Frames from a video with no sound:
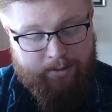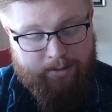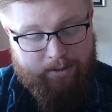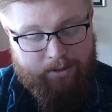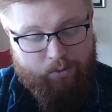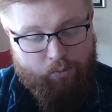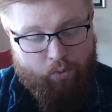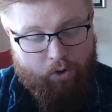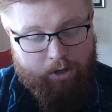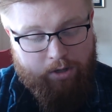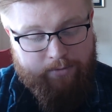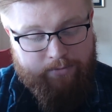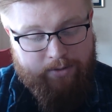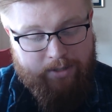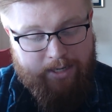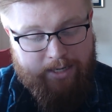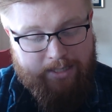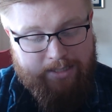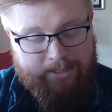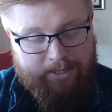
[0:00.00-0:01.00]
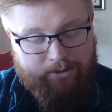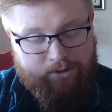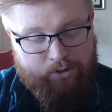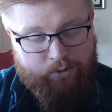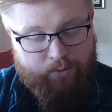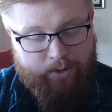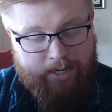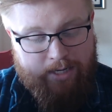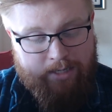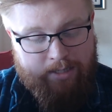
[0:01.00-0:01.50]
The wall of the next house
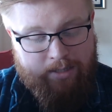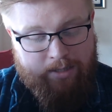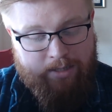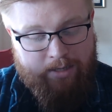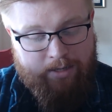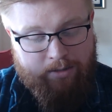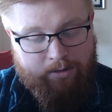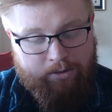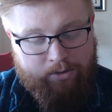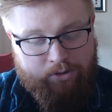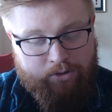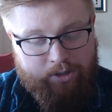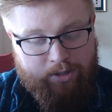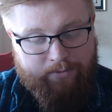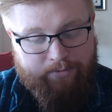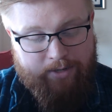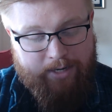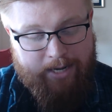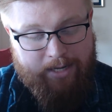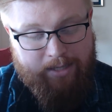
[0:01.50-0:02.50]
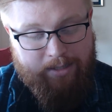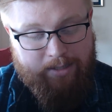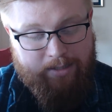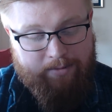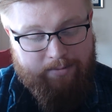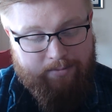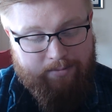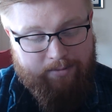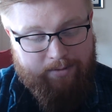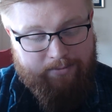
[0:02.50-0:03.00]
created the illusion of an alley.
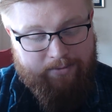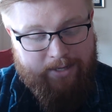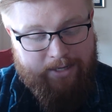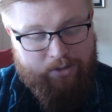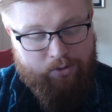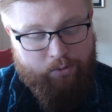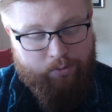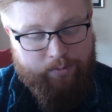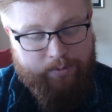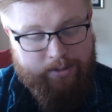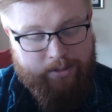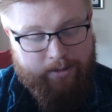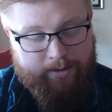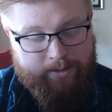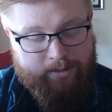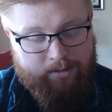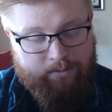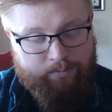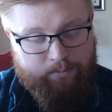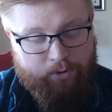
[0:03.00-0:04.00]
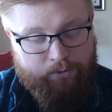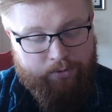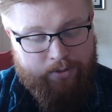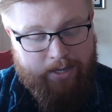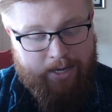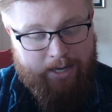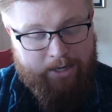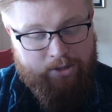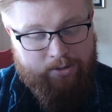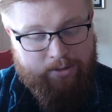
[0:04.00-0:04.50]
If that door was locked, both the
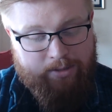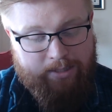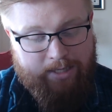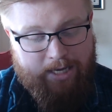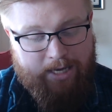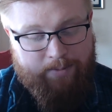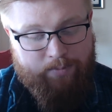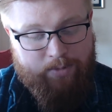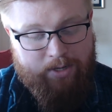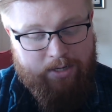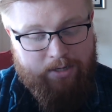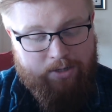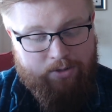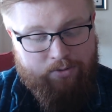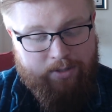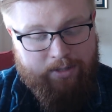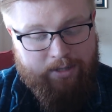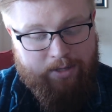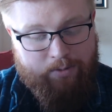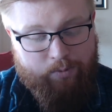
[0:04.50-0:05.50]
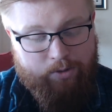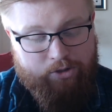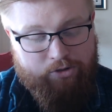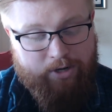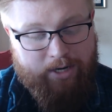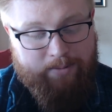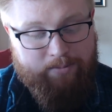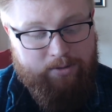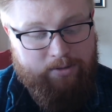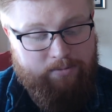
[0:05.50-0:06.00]
angel and Cambion knew that they were
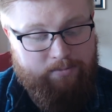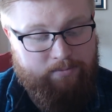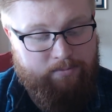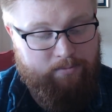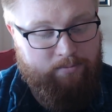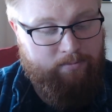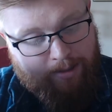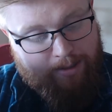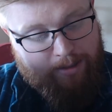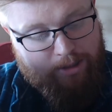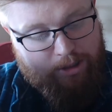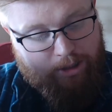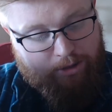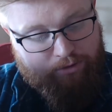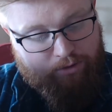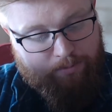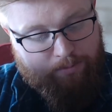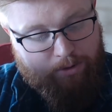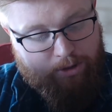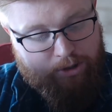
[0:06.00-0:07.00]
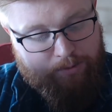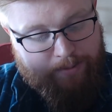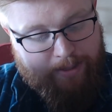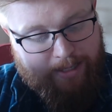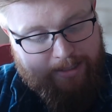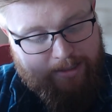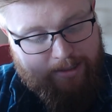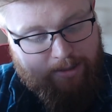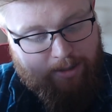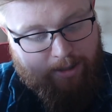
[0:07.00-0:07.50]
trapped. Shandra pushed
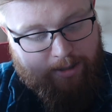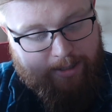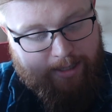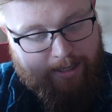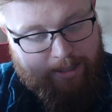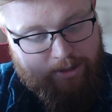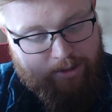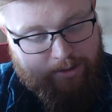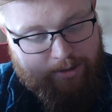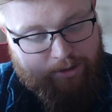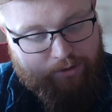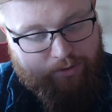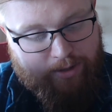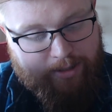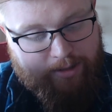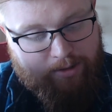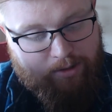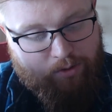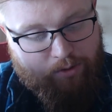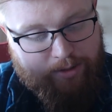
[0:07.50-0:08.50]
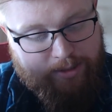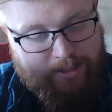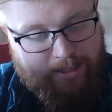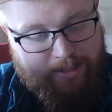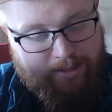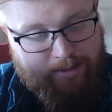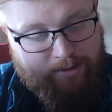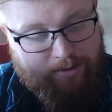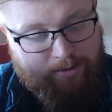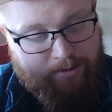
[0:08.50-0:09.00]
past the Archangel and tried the door's
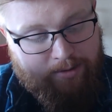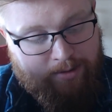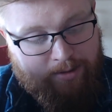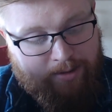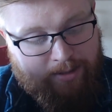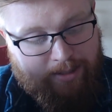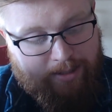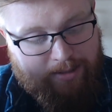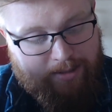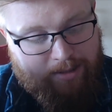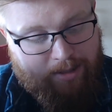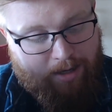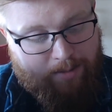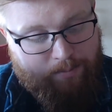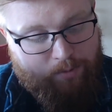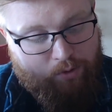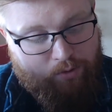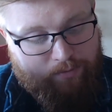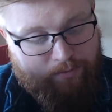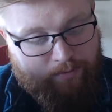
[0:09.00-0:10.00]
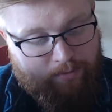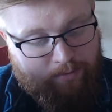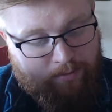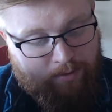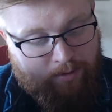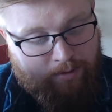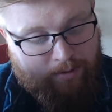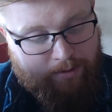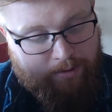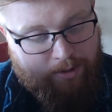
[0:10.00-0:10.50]
handle. It did not move.
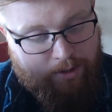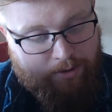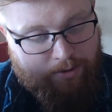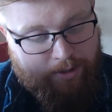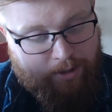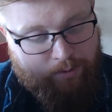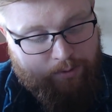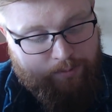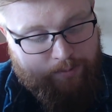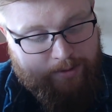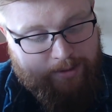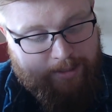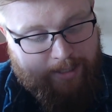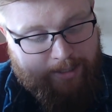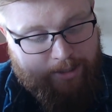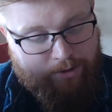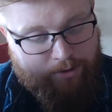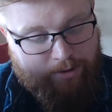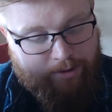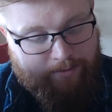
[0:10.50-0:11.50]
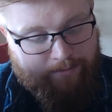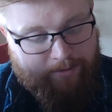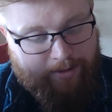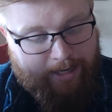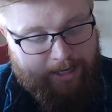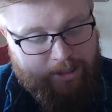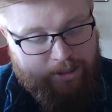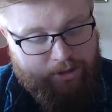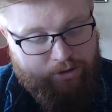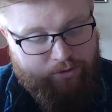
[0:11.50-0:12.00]
Uriel was beside her in a
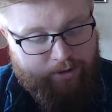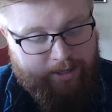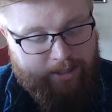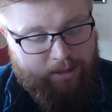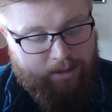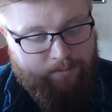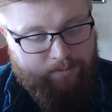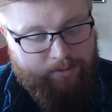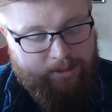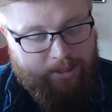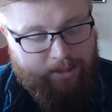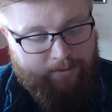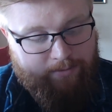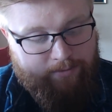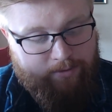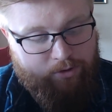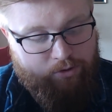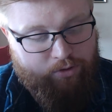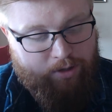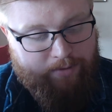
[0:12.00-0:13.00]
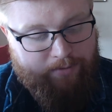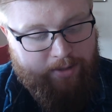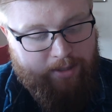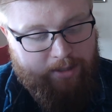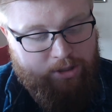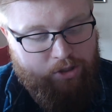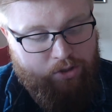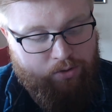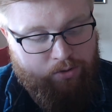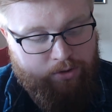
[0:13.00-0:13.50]
flash and tried it himself, driving
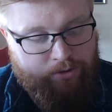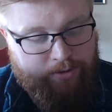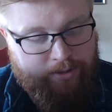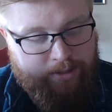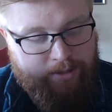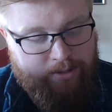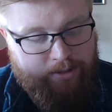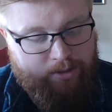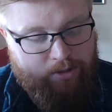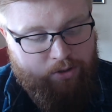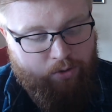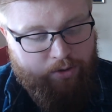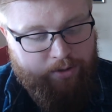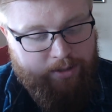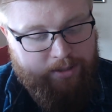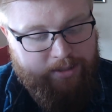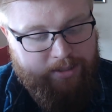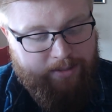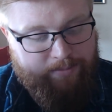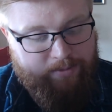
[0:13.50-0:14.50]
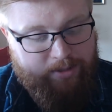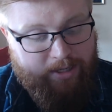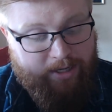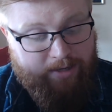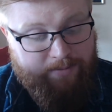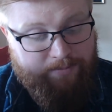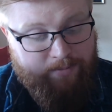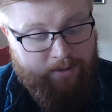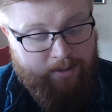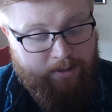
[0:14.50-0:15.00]
his shoulder into the door at the same
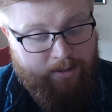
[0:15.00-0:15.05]
time.